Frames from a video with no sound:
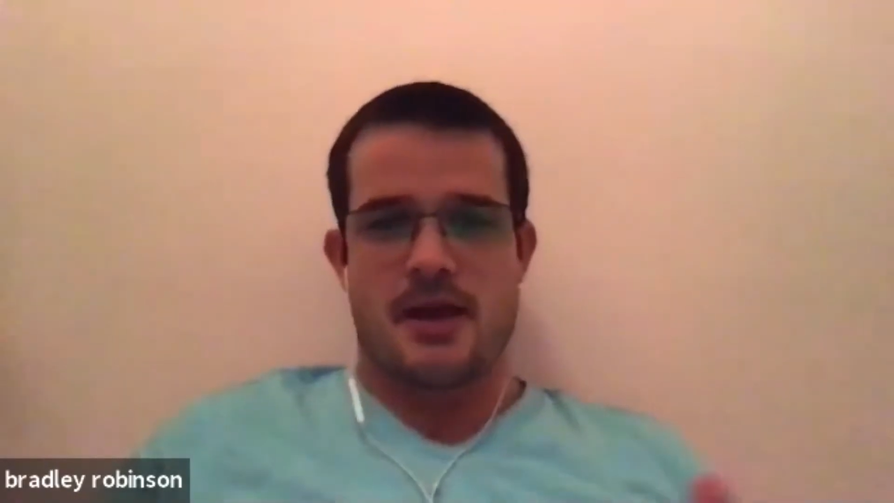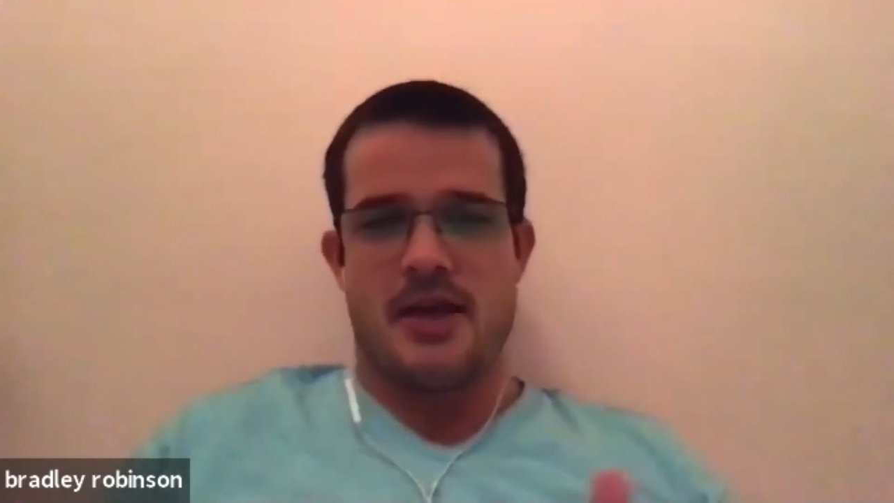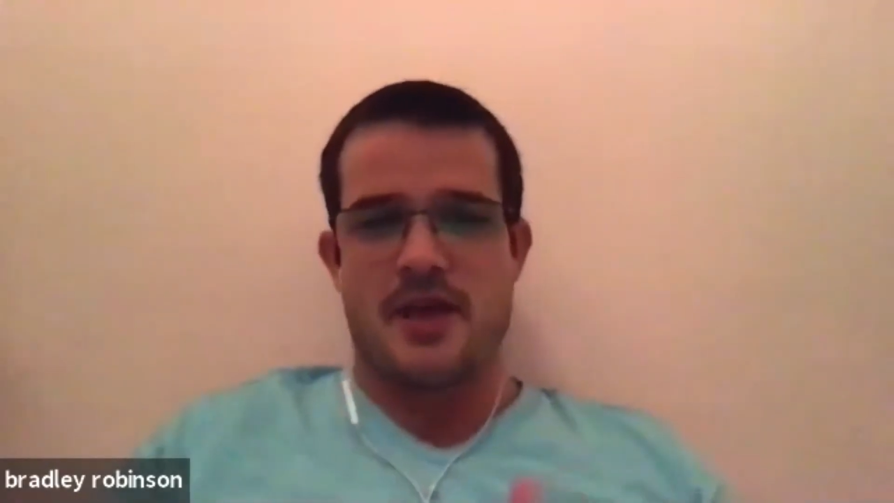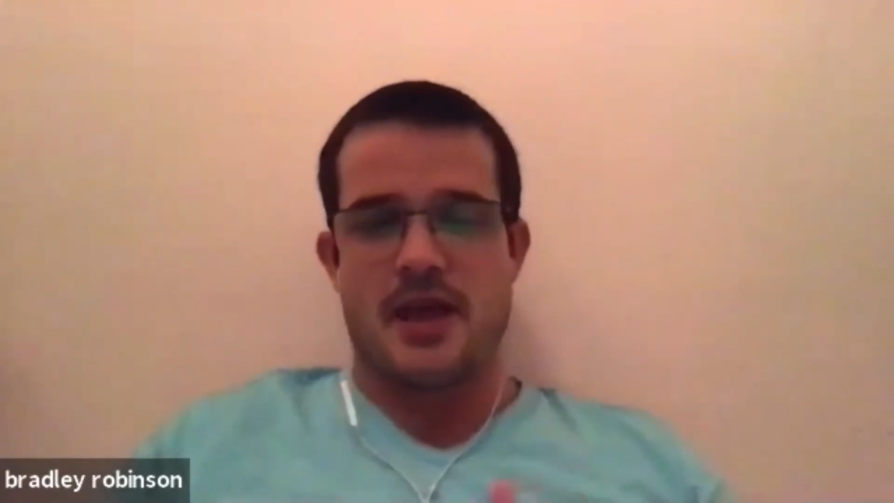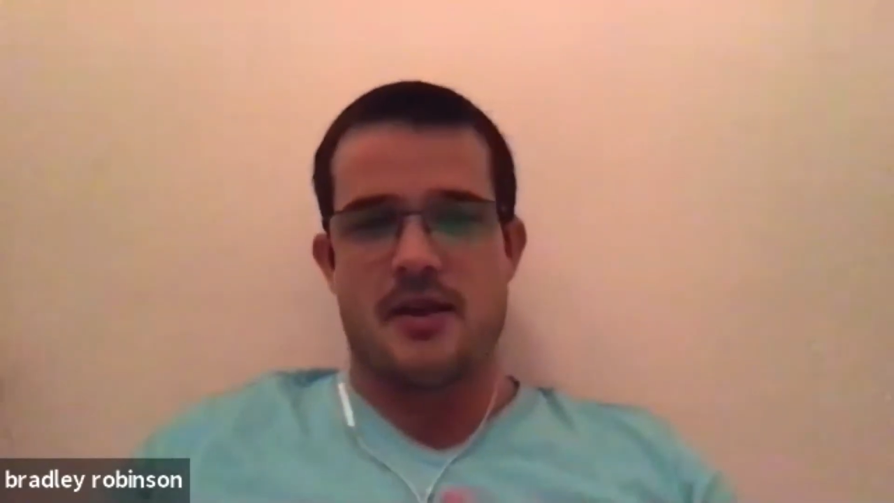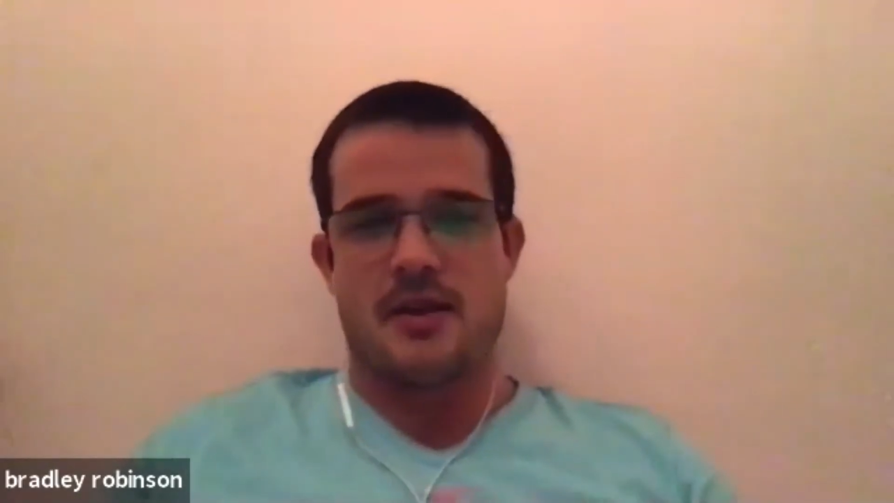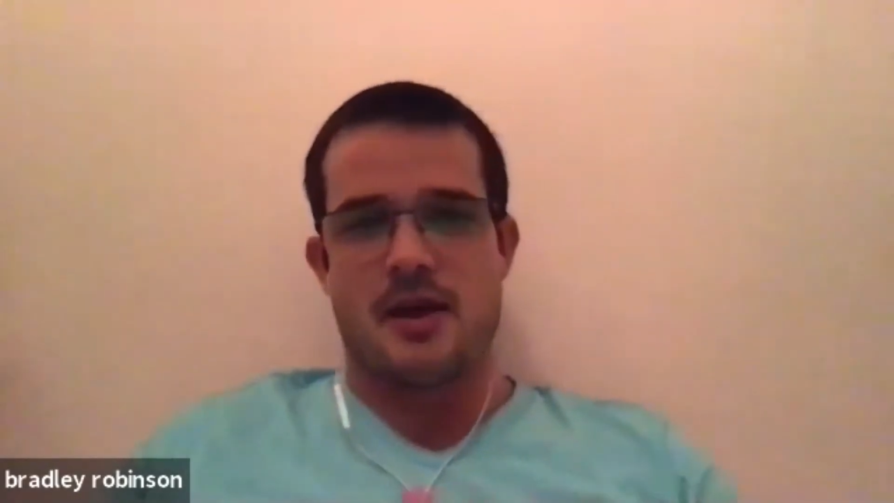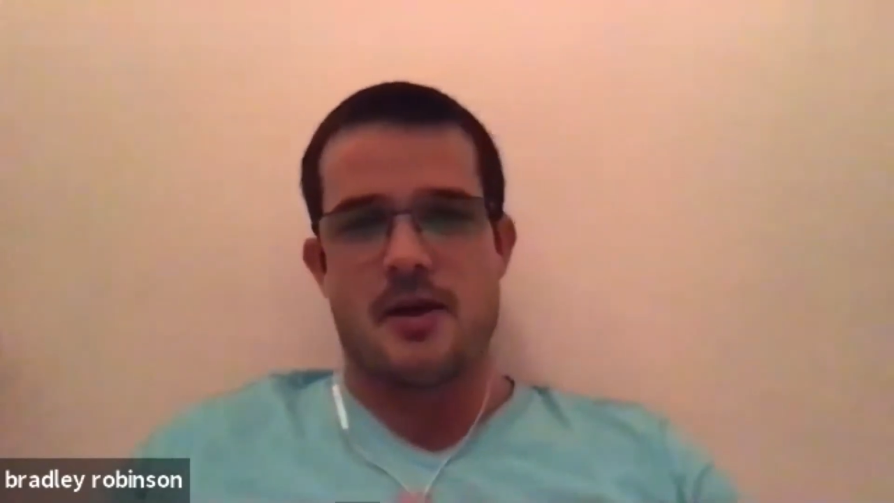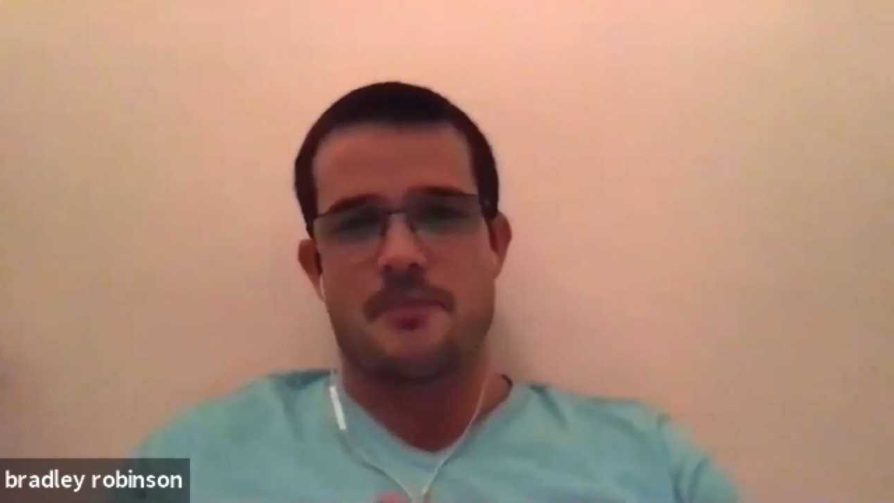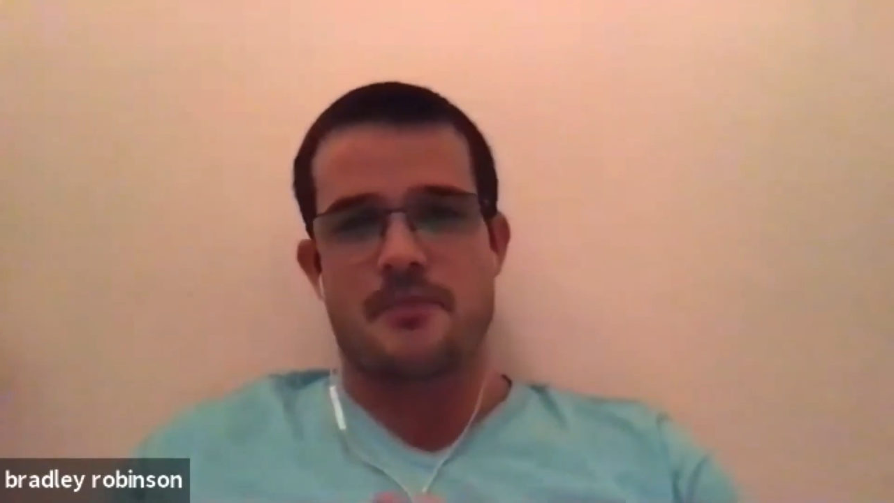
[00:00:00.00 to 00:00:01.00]

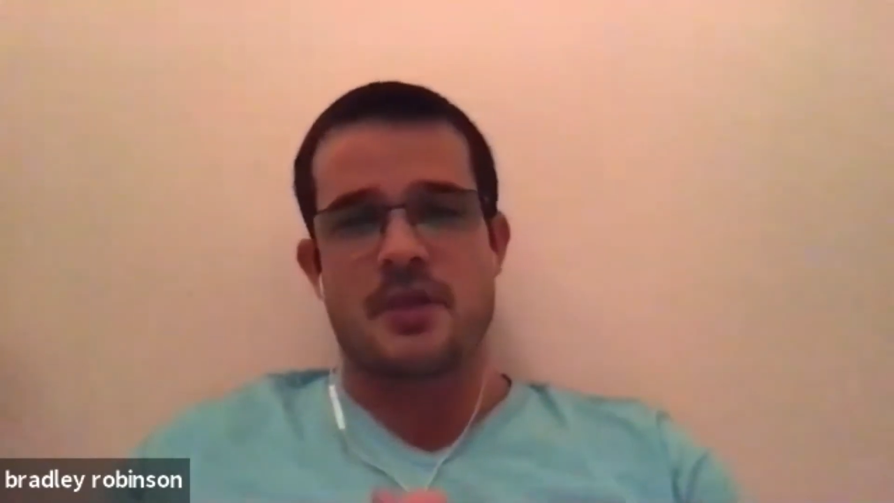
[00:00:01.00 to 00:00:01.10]
then